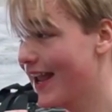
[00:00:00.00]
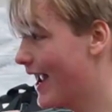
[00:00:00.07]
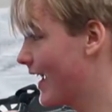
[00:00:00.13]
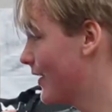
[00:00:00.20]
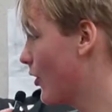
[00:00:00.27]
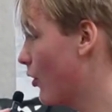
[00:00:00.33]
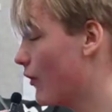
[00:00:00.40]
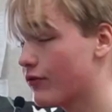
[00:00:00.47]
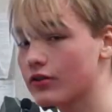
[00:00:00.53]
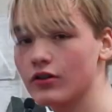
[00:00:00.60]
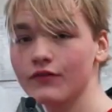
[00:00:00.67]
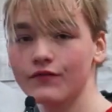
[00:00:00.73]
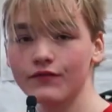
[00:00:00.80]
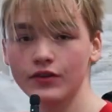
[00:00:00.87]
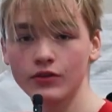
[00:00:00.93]
and
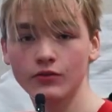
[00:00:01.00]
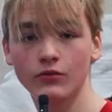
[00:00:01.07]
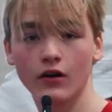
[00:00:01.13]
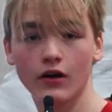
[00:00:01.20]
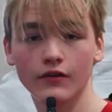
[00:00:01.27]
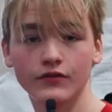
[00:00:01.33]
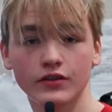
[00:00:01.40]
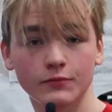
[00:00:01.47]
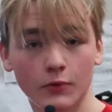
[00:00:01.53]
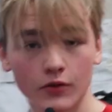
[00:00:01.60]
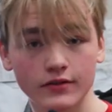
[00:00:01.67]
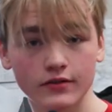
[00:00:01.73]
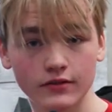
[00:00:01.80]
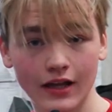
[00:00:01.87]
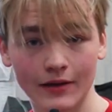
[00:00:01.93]
overall view of the
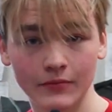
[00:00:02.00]
sports